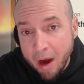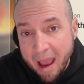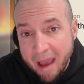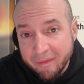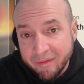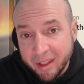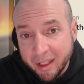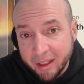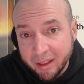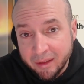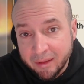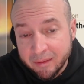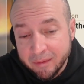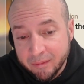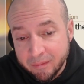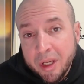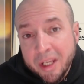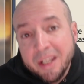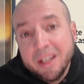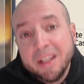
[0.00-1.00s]
crafting.
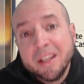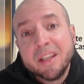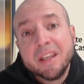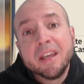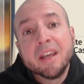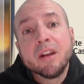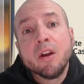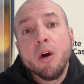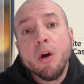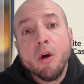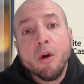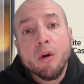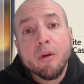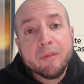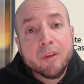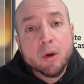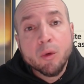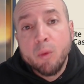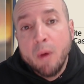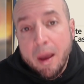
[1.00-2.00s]
You need to get all
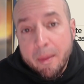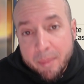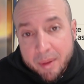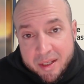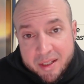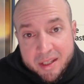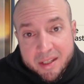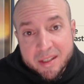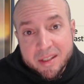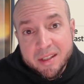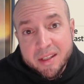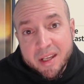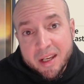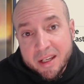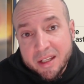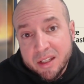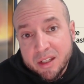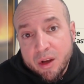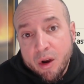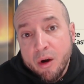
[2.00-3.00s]
of your weapons to
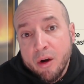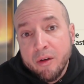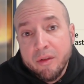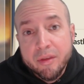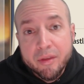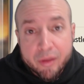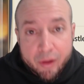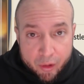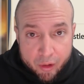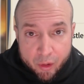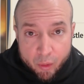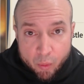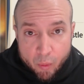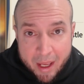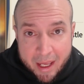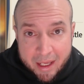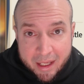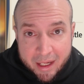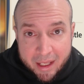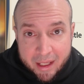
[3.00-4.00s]
6-star 3rd
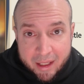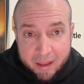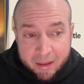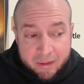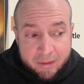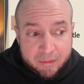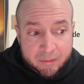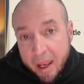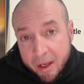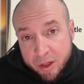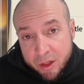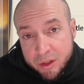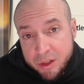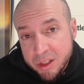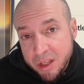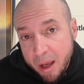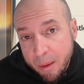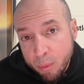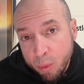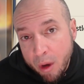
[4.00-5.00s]
Awakening, and your
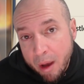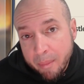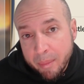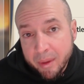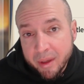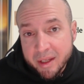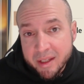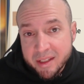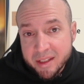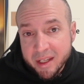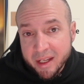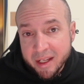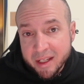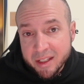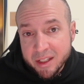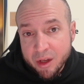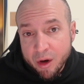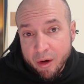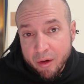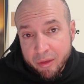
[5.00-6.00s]
sub weapon to
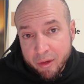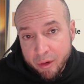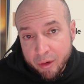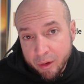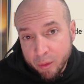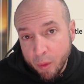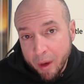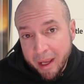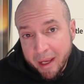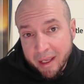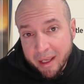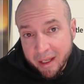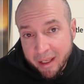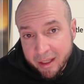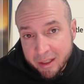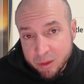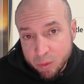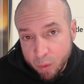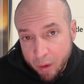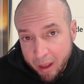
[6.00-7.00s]
6-star 3rd
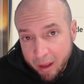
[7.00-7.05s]
Awakening as